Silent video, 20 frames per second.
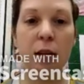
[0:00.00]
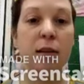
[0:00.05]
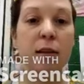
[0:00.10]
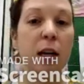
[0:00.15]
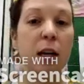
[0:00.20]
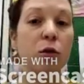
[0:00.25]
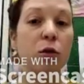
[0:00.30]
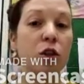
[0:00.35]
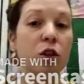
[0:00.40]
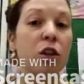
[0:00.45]
The
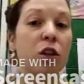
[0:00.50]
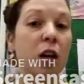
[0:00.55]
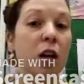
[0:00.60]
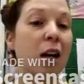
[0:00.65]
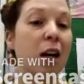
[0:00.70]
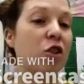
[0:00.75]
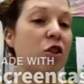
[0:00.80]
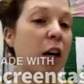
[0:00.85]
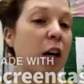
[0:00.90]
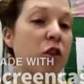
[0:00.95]
cell should
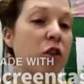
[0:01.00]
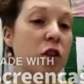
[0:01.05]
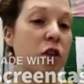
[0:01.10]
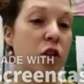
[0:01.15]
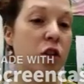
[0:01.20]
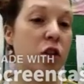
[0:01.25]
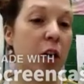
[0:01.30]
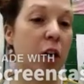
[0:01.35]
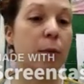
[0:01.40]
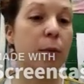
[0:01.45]
not change
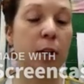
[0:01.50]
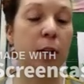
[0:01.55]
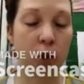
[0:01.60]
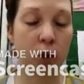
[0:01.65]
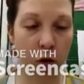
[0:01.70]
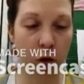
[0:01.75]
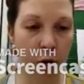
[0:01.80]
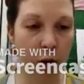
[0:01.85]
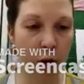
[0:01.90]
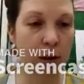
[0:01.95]
its shape. It
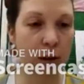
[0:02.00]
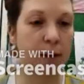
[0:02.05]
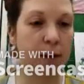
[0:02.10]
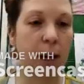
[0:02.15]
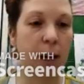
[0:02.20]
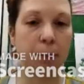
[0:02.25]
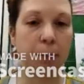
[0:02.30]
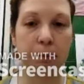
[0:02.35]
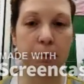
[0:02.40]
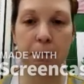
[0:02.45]
should look the
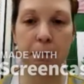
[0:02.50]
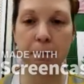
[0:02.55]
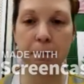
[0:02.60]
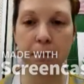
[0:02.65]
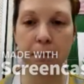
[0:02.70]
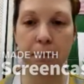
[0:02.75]
same.